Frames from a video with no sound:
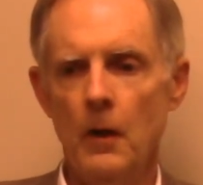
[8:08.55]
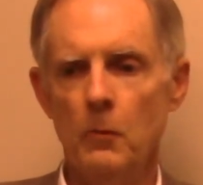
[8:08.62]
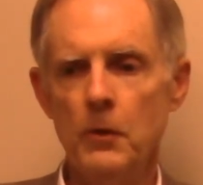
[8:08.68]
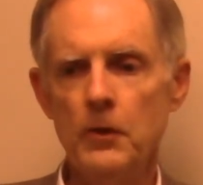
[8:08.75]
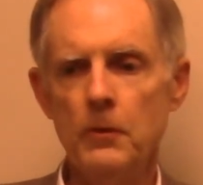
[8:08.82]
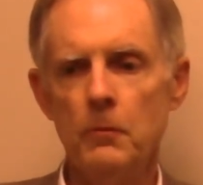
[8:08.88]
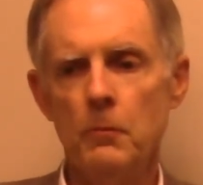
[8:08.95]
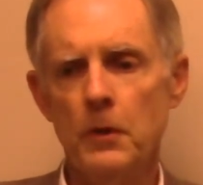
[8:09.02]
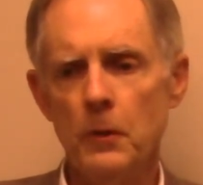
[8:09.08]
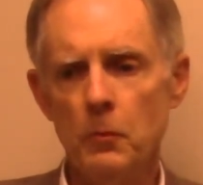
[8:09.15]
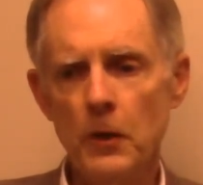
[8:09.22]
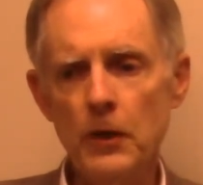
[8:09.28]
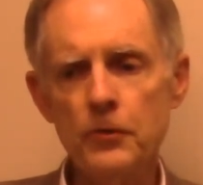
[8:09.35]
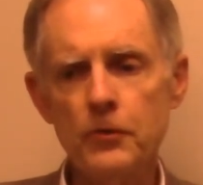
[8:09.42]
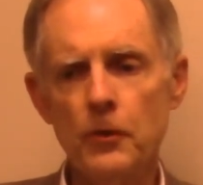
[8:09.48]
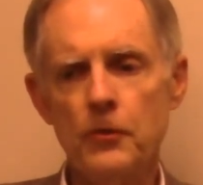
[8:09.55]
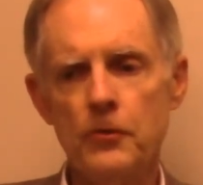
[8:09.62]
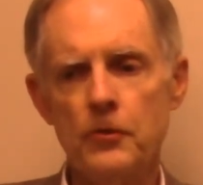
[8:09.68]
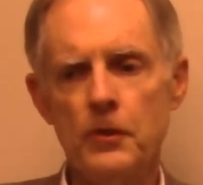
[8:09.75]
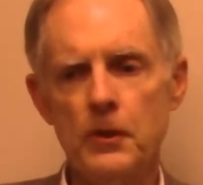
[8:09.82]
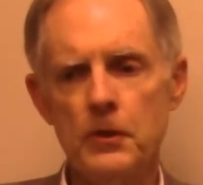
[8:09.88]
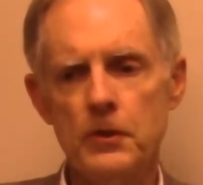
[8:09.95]
We
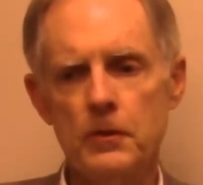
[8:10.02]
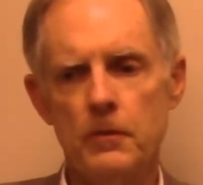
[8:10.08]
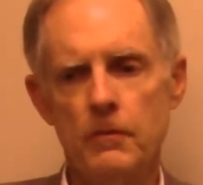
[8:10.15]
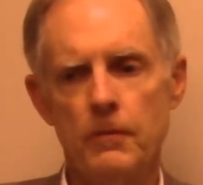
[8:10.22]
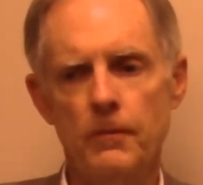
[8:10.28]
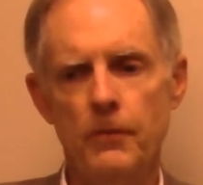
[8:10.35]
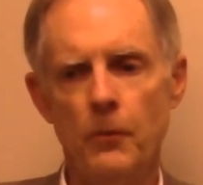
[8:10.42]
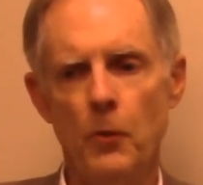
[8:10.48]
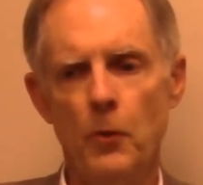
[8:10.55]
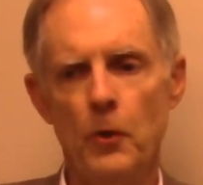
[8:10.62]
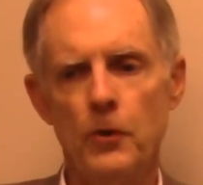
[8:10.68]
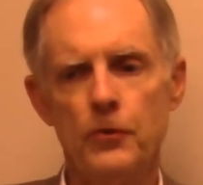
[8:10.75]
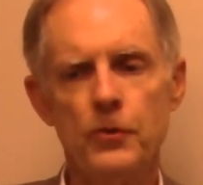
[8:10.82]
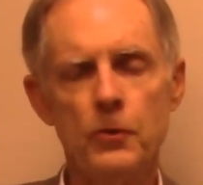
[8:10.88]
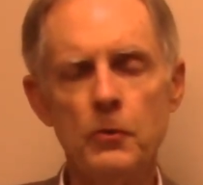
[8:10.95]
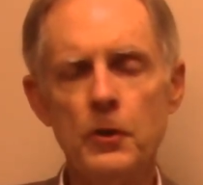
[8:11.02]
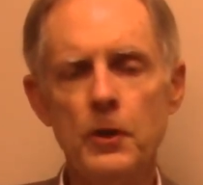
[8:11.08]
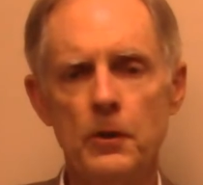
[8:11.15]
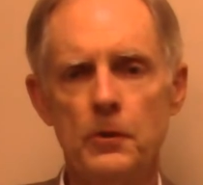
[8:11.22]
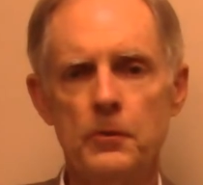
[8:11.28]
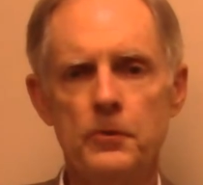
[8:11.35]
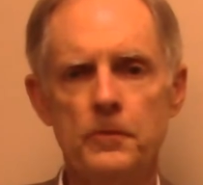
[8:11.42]
researched this for 2
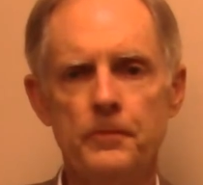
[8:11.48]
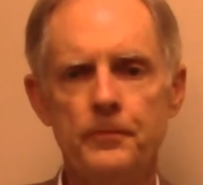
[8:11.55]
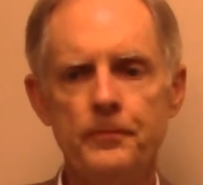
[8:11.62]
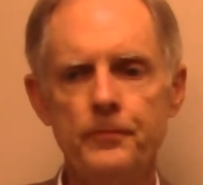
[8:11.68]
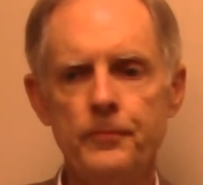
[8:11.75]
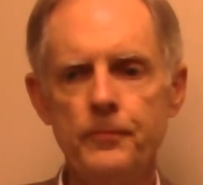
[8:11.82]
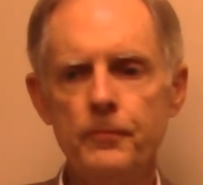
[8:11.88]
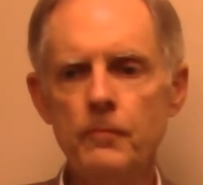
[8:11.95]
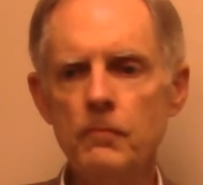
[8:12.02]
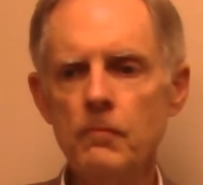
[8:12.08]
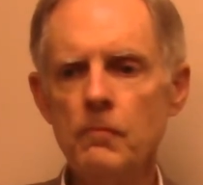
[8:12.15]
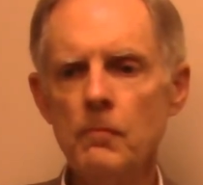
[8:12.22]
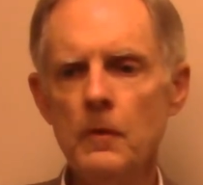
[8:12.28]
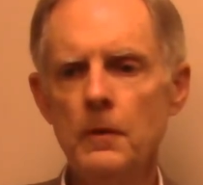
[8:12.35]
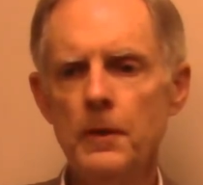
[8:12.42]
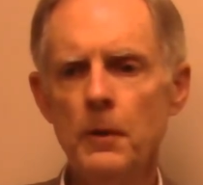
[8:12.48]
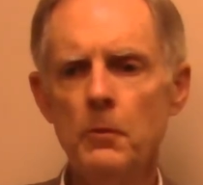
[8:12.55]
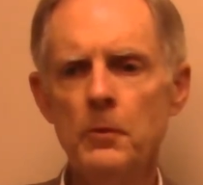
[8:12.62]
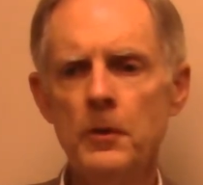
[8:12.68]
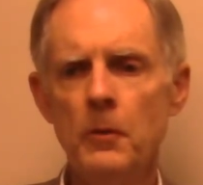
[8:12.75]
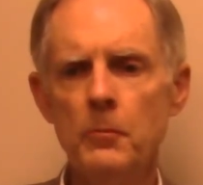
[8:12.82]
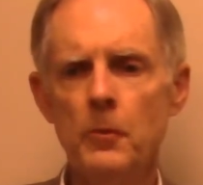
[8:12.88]
years. There
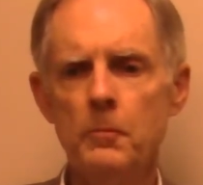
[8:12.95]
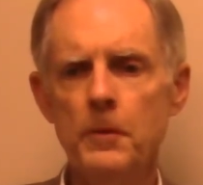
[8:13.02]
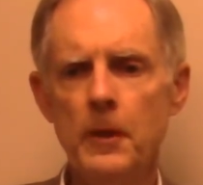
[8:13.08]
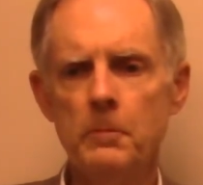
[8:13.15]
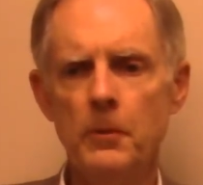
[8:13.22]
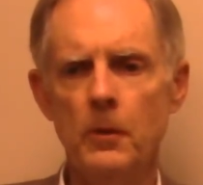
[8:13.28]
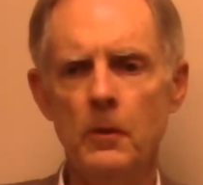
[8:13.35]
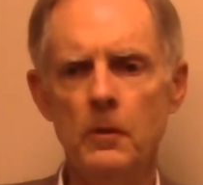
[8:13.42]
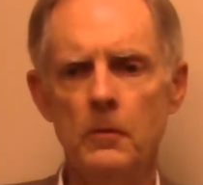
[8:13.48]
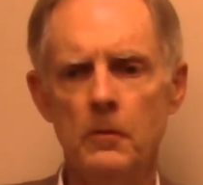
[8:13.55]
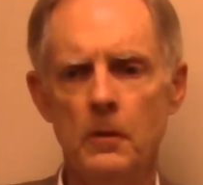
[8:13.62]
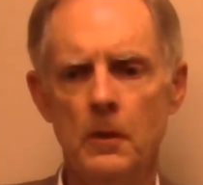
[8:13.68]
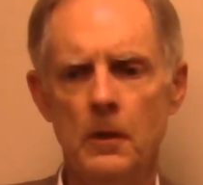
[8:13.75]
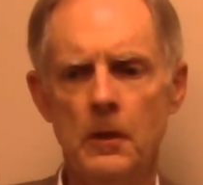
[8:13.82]
were a number of people,